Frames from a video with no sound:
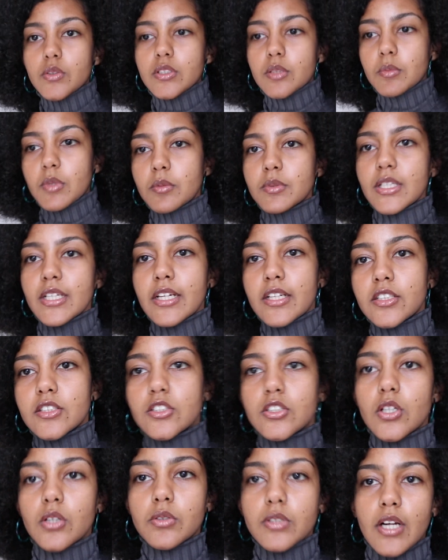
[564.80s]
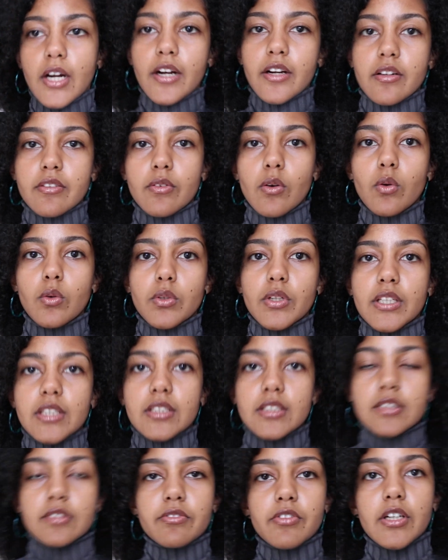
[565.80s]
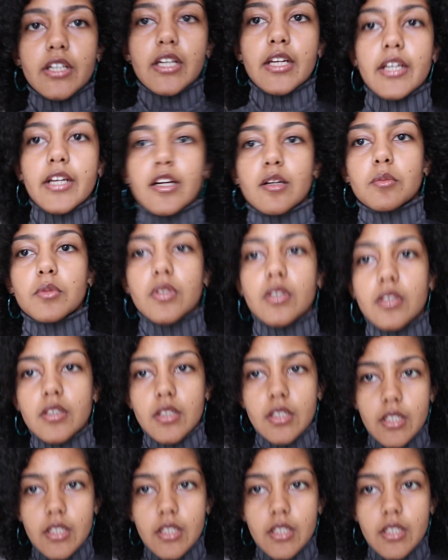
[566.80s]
Sometimes I get so tired of holding this freaking camera.